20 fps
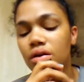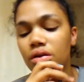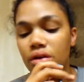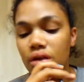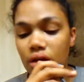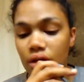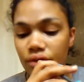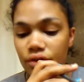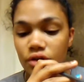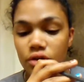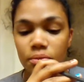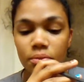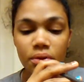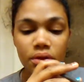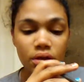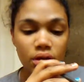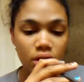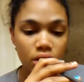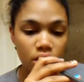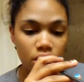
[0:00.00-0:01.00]
Nothing
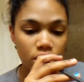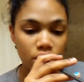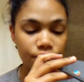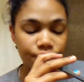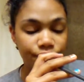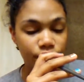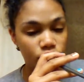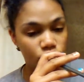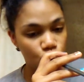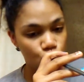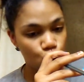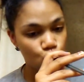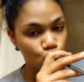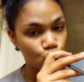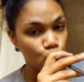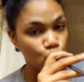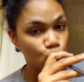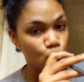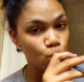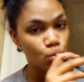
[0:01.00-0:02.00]
but love for
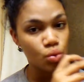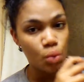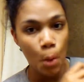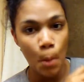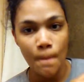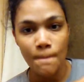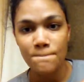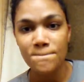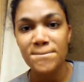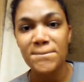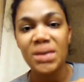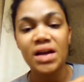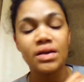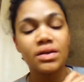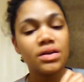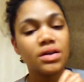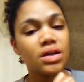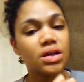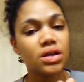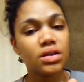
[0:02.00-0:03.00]
you.
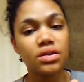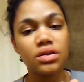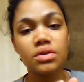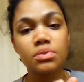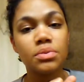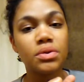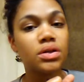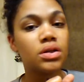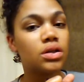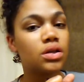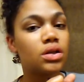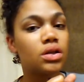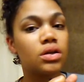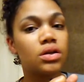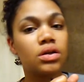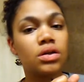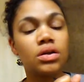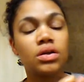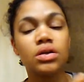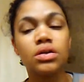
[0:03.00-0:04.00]
Nothing but
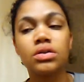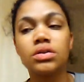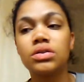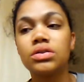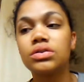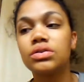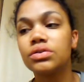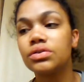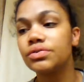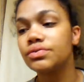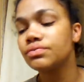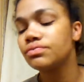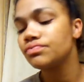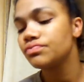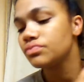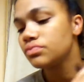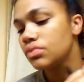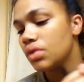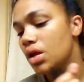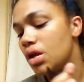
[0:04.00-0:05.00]
love.
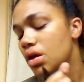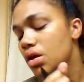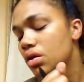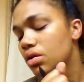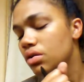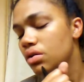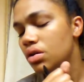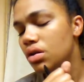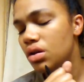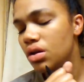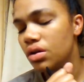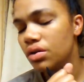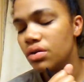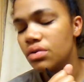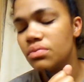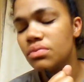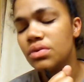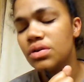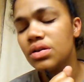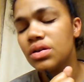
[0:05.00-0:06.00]

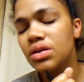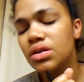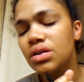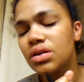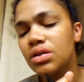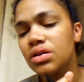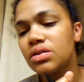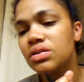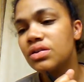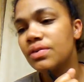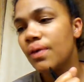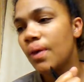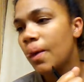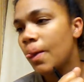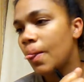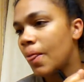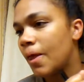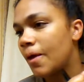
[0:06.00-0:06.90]
Nothing but love.